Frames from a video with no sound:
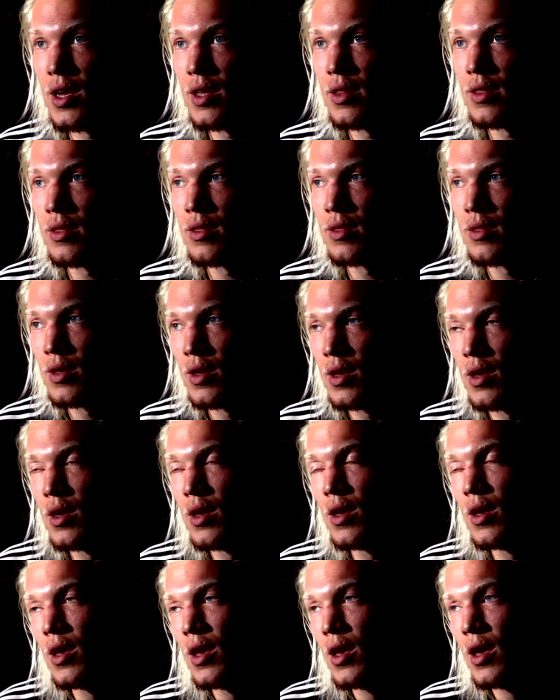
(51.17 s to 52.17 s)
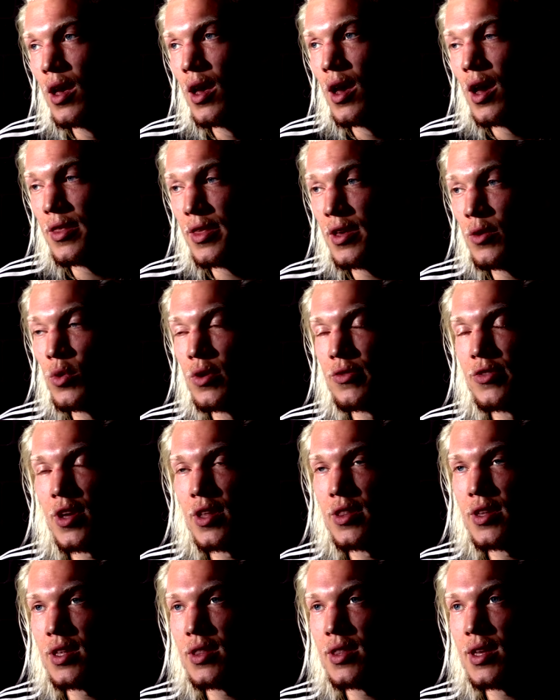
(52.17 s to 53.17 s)
and I think we've
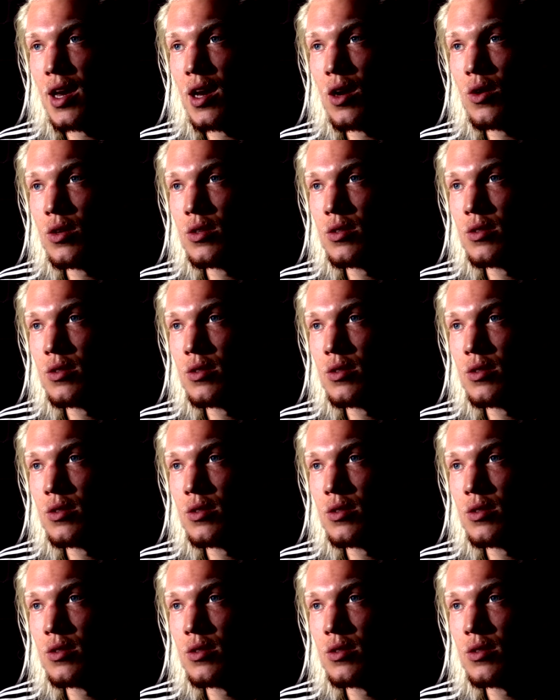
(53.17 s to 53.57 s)
done that now.